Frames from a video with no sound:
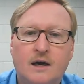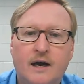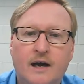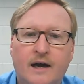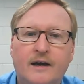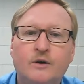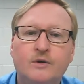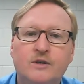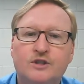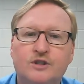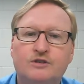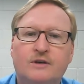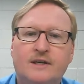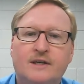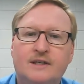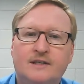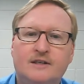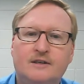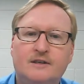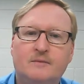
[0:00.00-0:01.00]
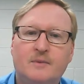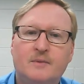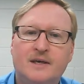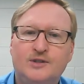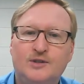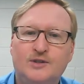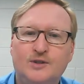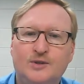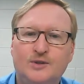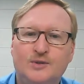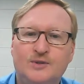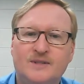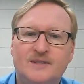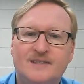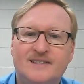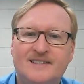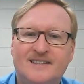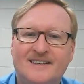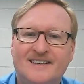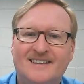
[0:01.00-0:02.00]
I always try to tell my
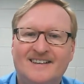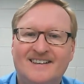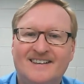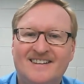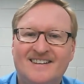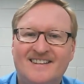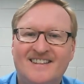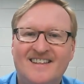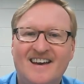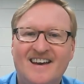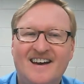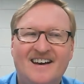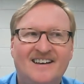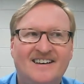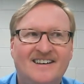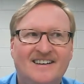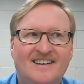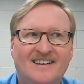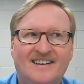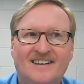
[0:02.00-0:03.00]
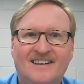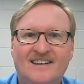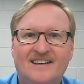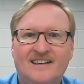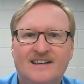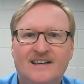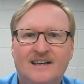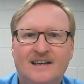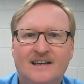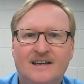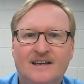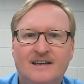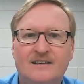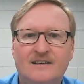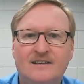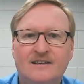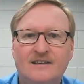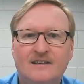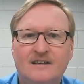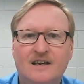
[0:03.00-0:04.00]
students that
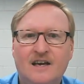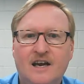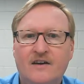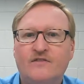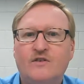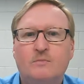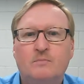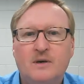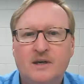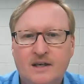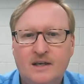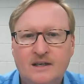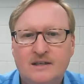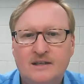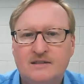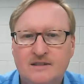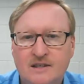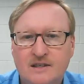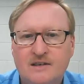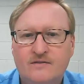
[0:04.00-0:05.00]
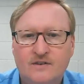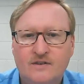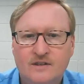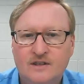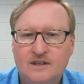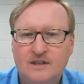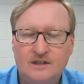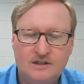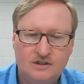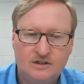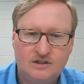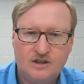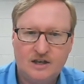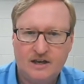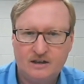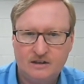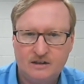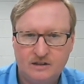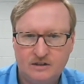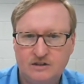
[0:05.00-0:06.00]
everybody is given these
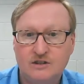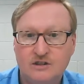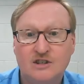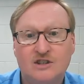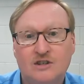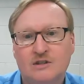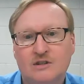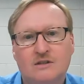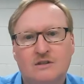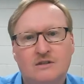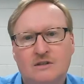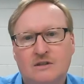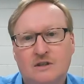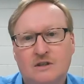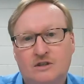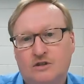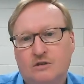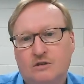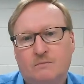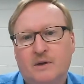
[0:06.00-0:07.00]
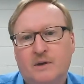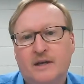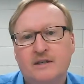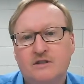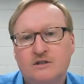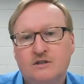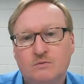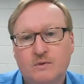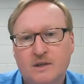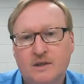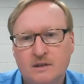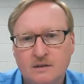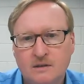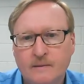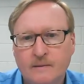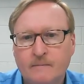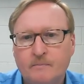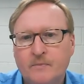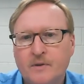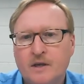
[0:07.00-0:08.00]
talents that you're blessed with.
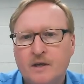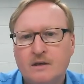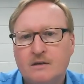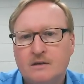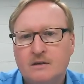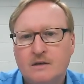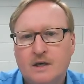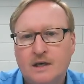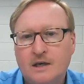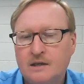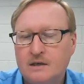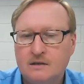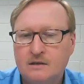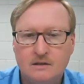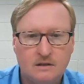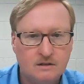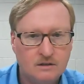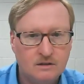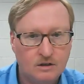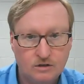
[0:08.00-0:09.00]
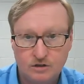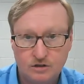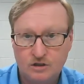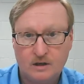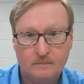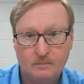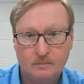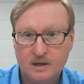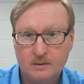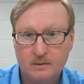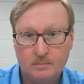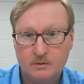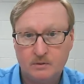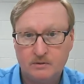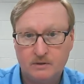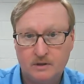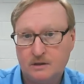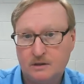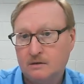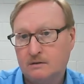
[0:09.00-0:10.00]
And there's some
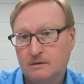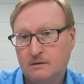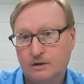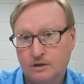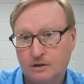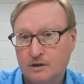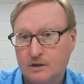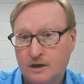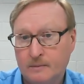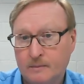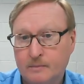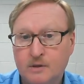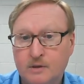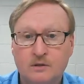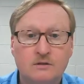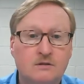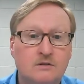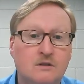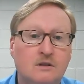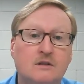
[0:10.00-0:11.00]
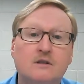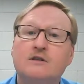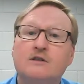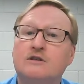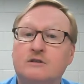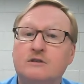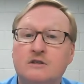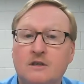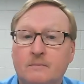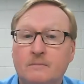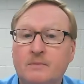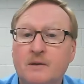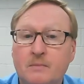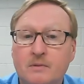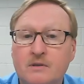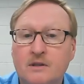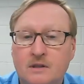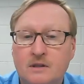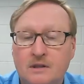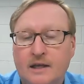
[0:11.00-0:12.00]
people that are good at numbers, and there's some
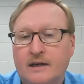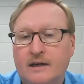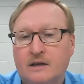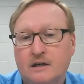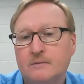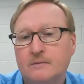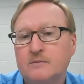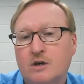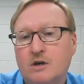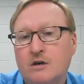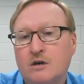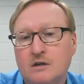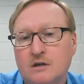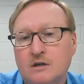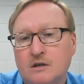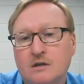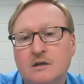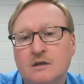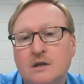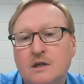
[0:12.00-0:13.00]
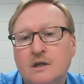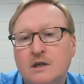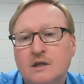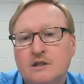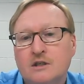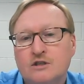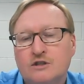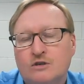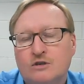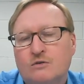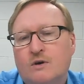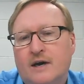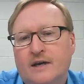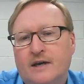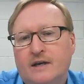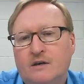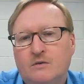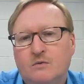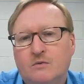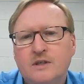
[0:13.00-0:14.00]
people that comes harder. So
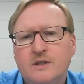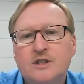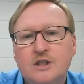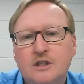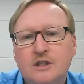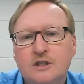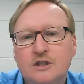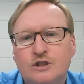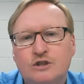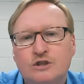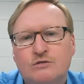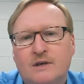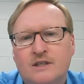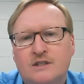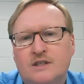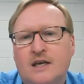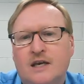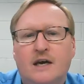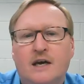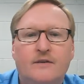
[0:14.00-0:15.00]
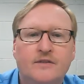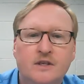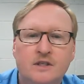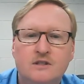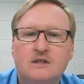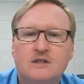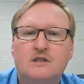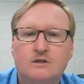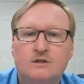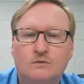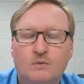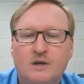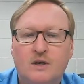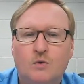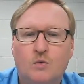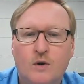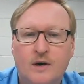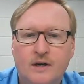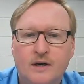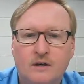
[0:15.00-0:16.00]
I don't want you to stress out. This is a
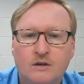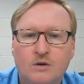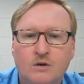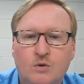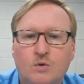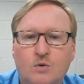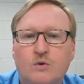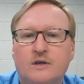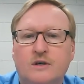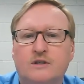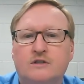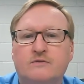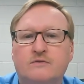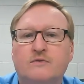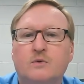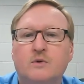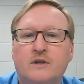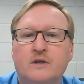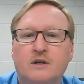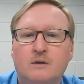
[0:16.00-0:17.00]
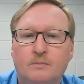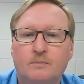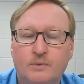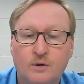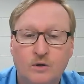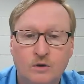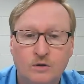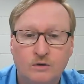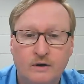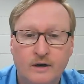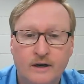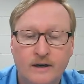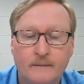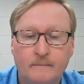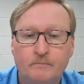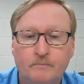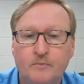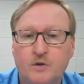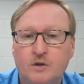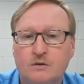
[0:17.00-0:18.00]
required course for your
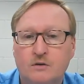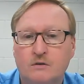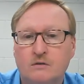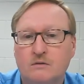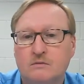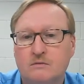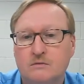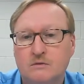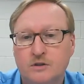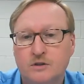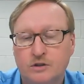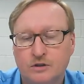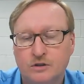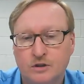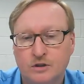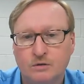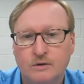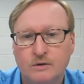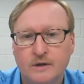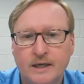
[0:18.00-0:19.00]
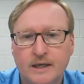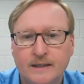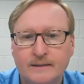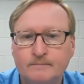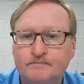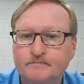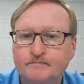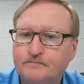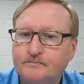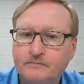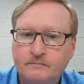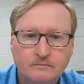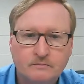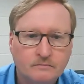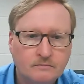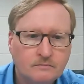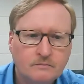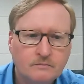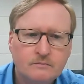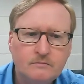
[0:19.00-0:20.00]
program, your degree.
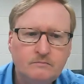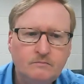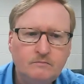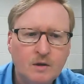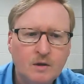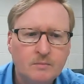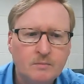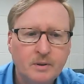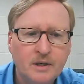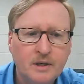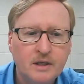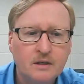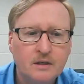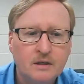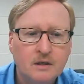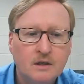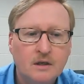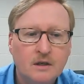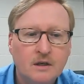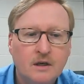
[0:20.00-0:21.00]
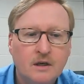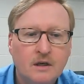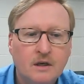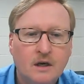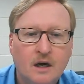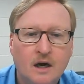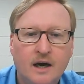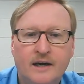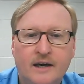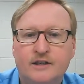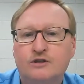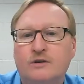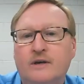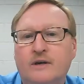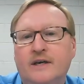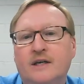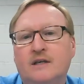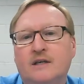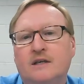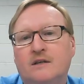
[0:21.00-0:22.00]
But I
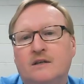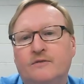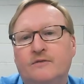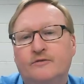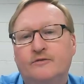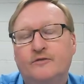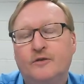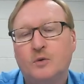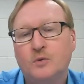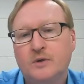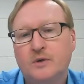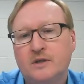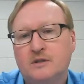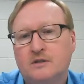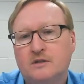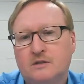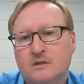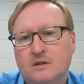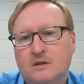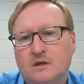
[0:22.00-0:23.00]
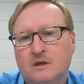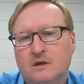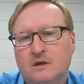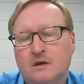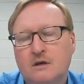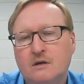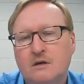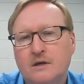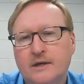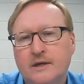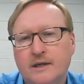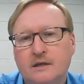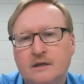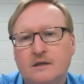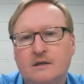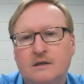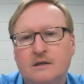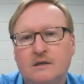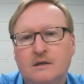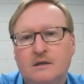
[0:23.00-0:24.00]
try to focus
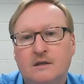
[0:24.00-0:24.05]
on